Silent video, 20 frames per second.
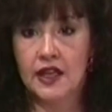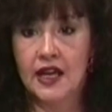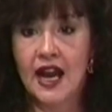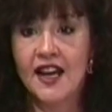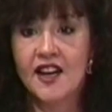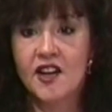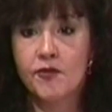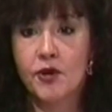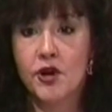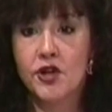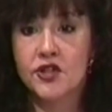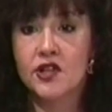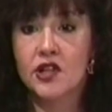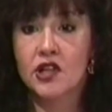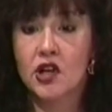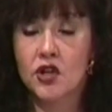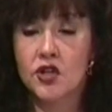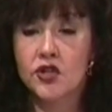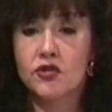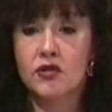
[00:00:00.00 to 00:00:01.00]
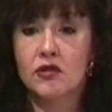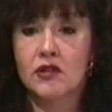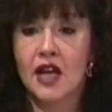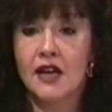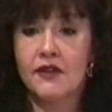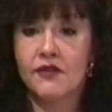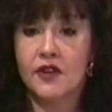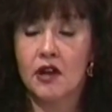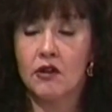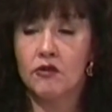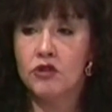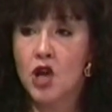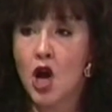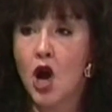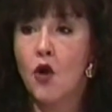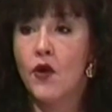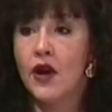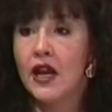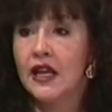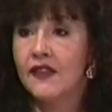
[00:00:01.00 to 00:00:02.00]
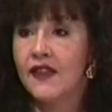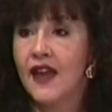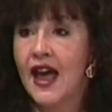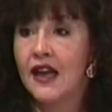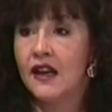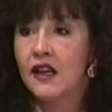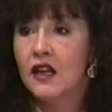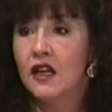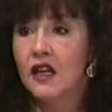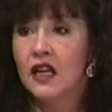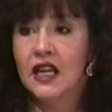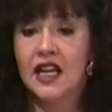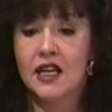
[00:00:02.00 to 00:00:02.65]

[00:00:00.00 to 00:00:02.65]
The kind of person that goes through life knowing that